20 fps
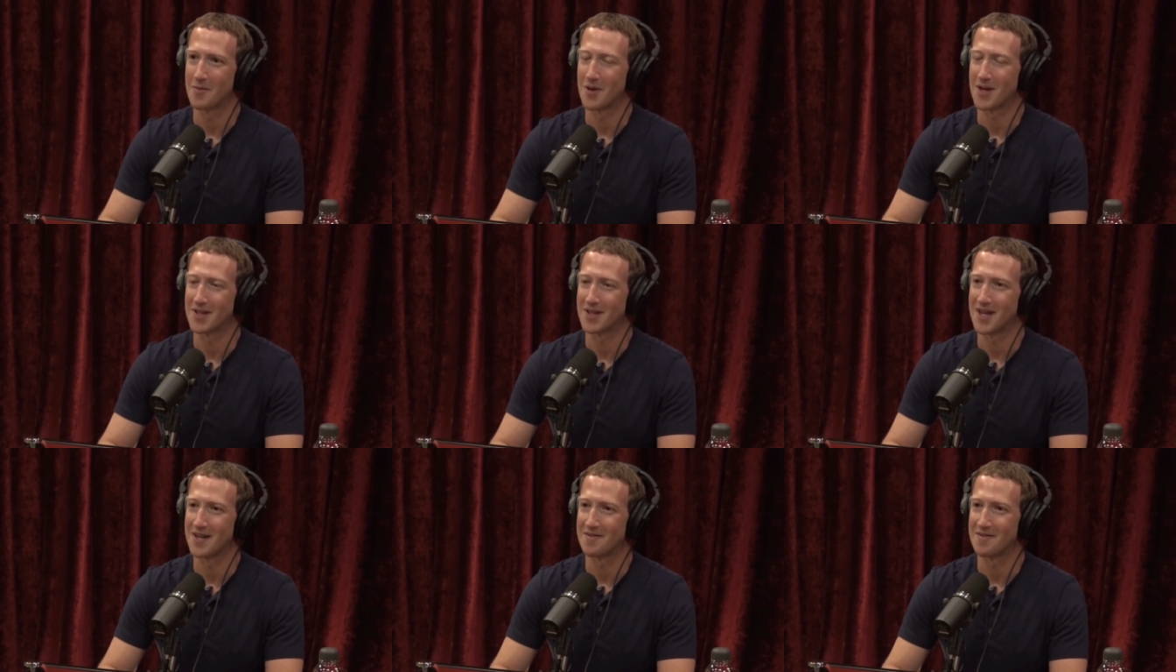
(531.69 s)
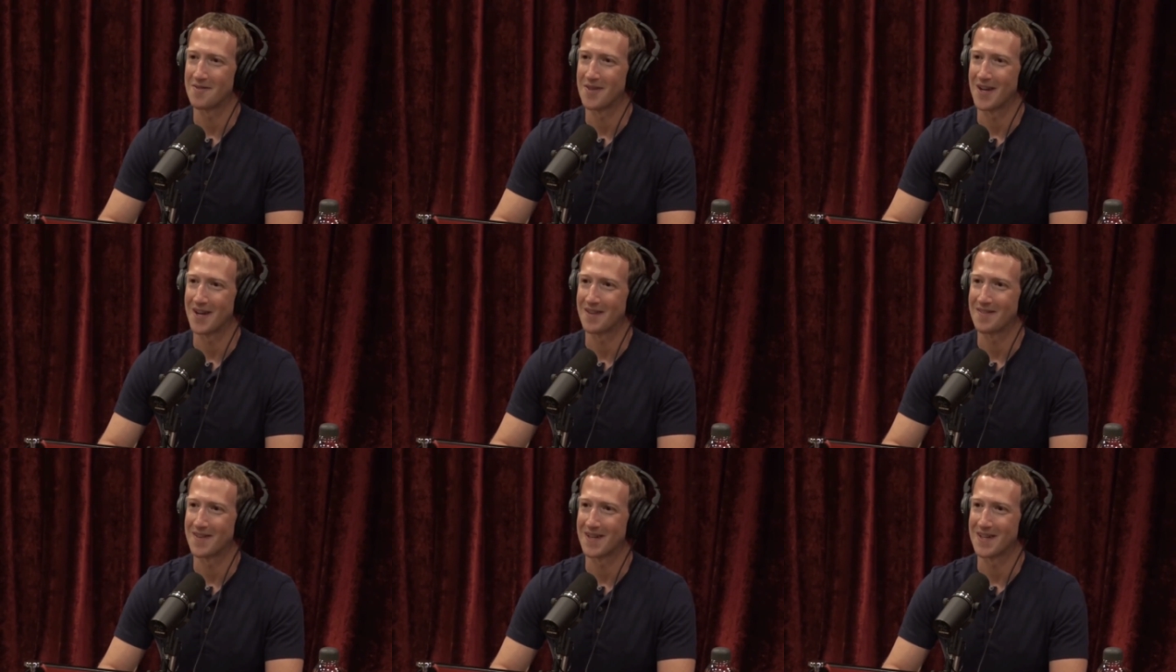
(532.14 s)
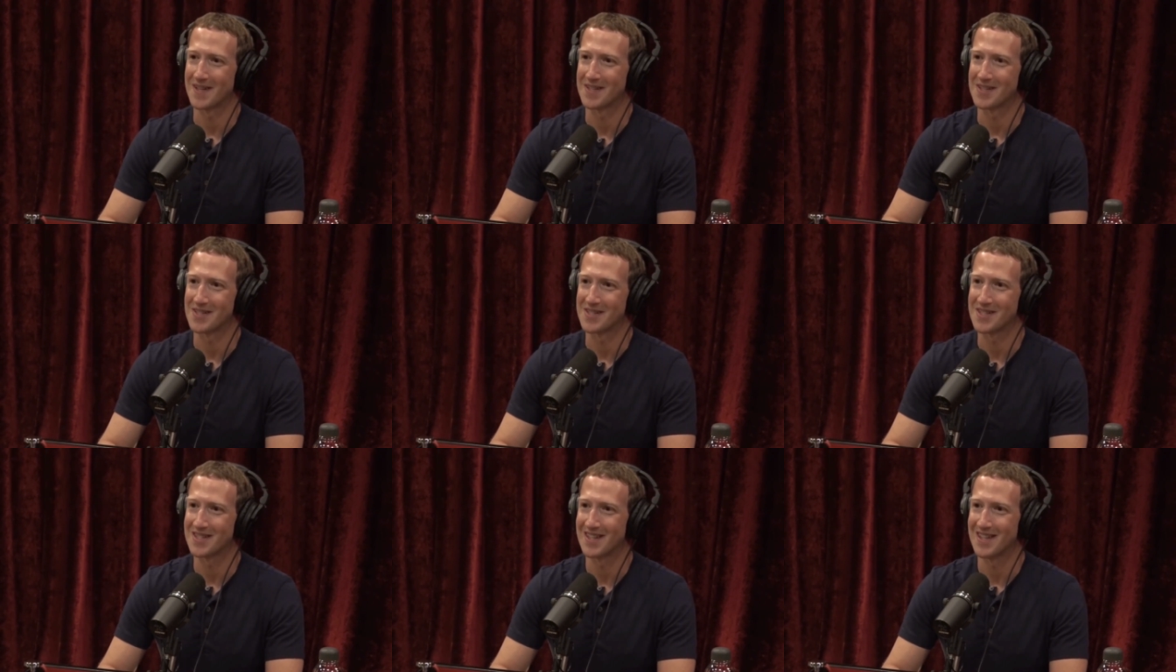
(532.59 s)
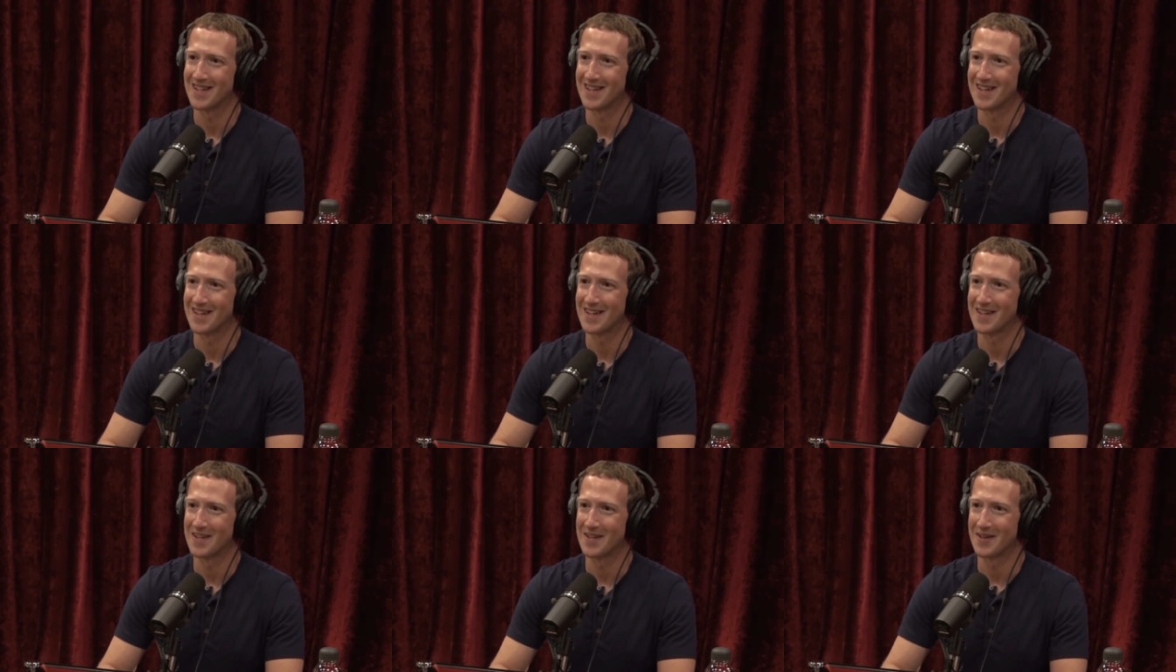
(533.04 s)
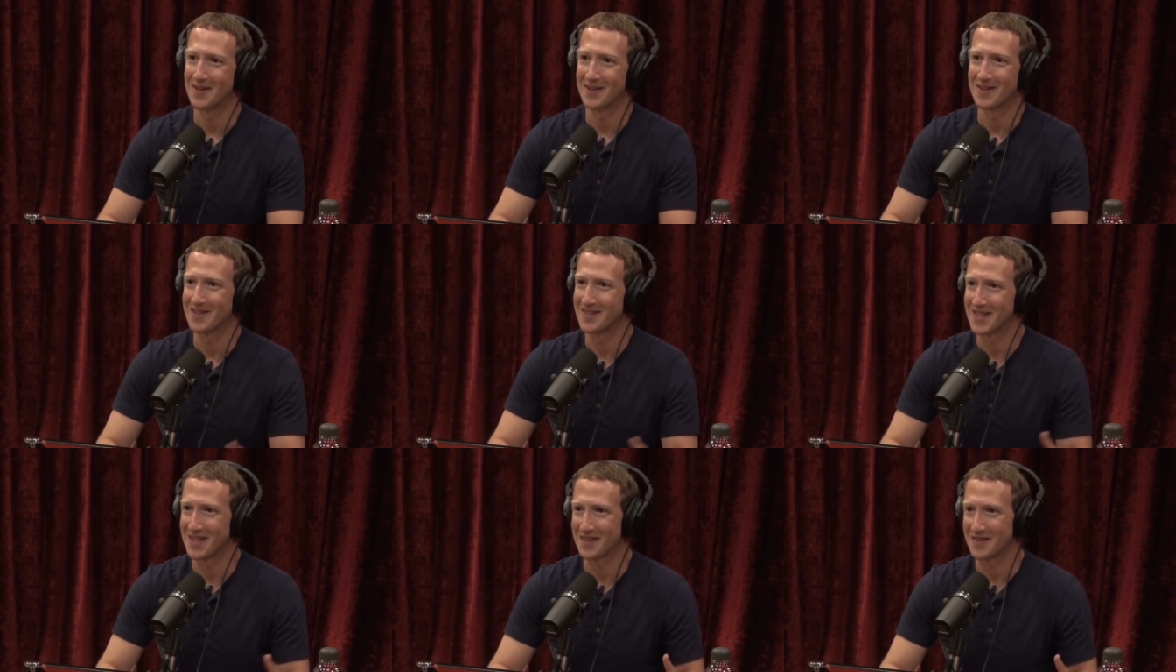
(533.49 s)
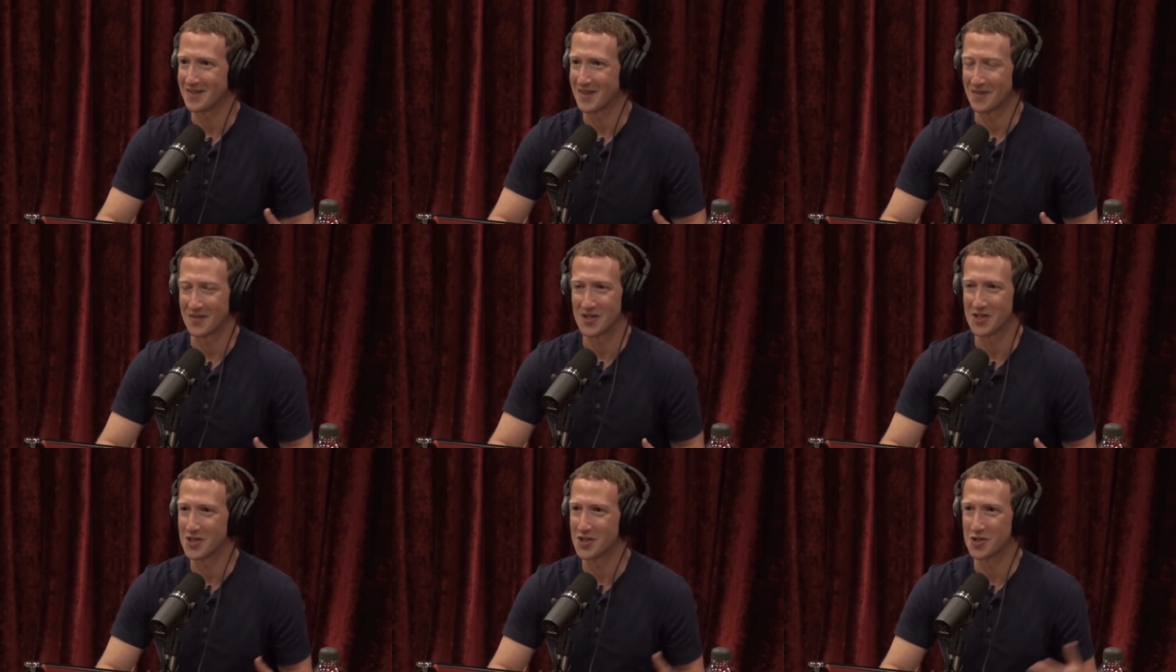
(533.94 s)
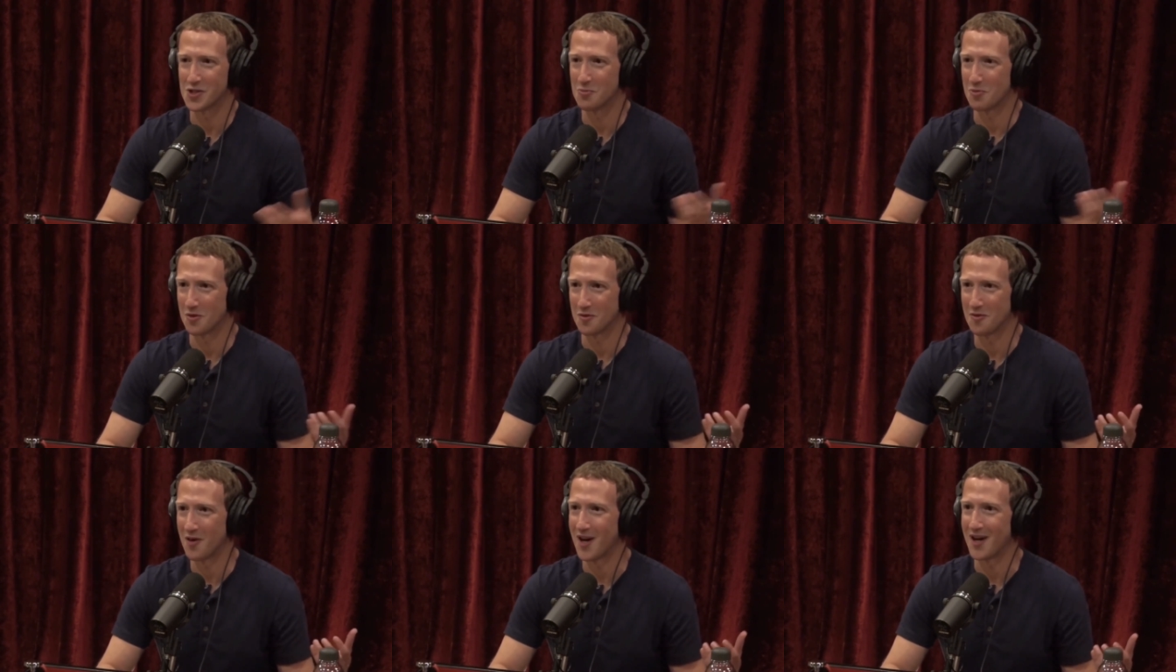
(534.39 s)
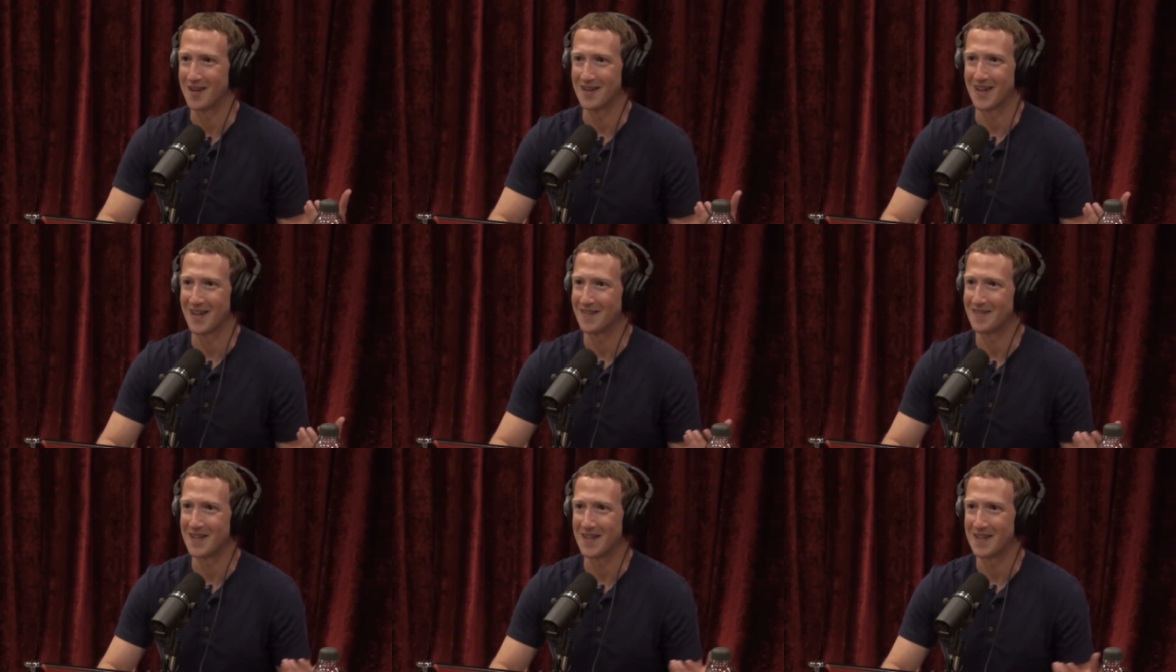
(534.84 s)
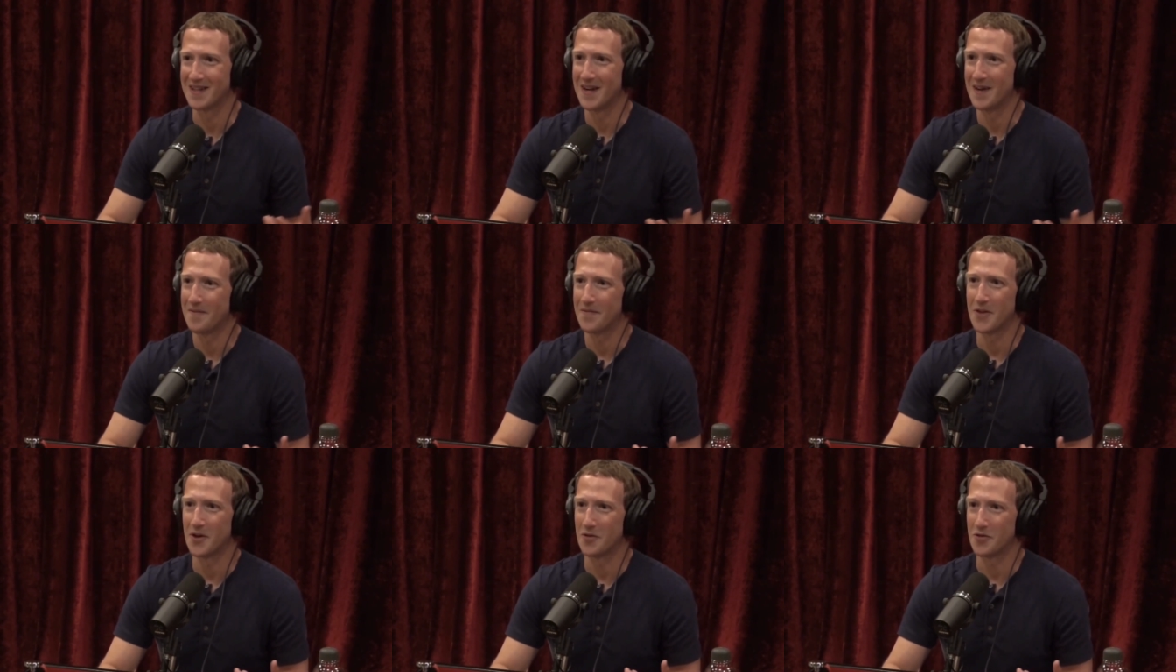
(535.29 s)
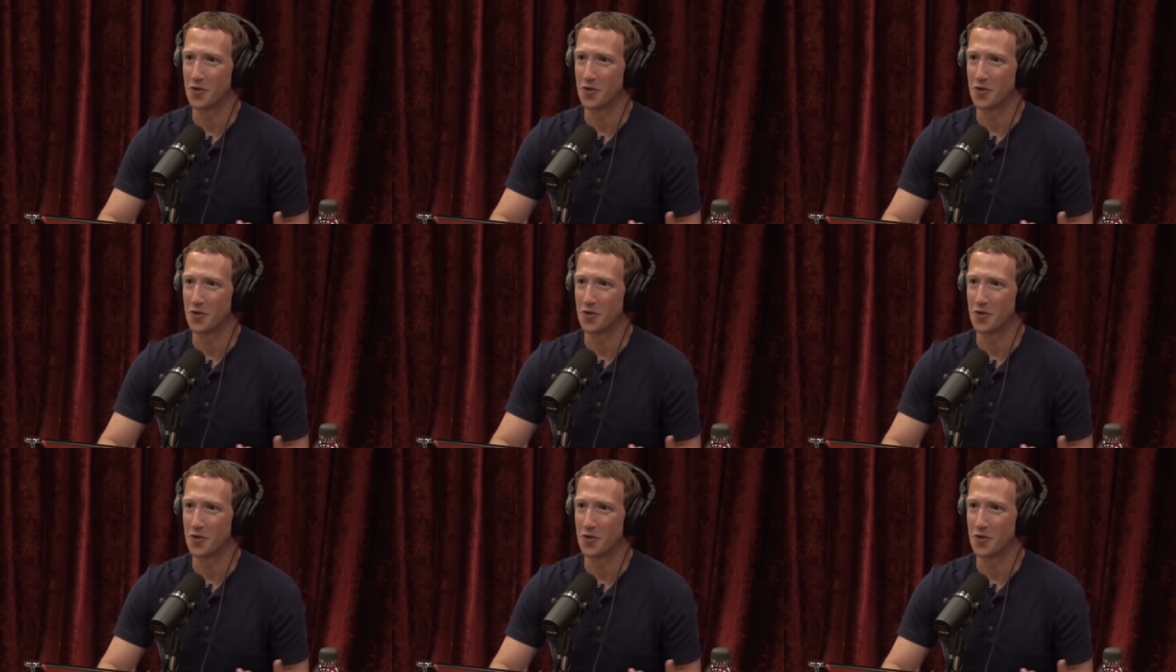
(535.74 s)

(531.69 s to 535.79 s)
my life that I think is, it's like this is super fun. Like the